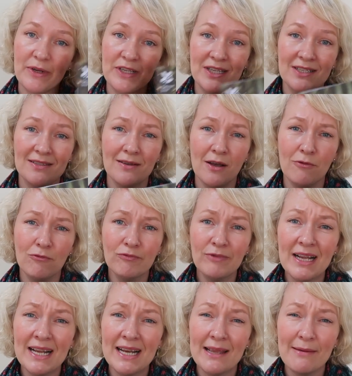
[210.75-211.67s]
which is a
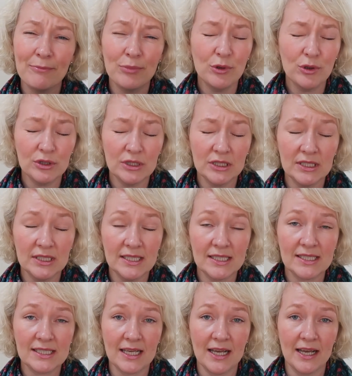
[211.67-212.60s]
really
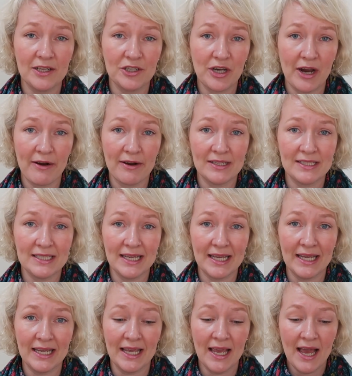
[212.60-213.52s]
important uh,
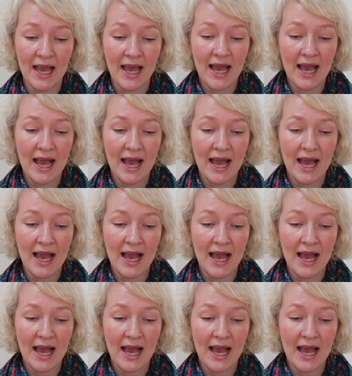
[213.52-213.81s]
charity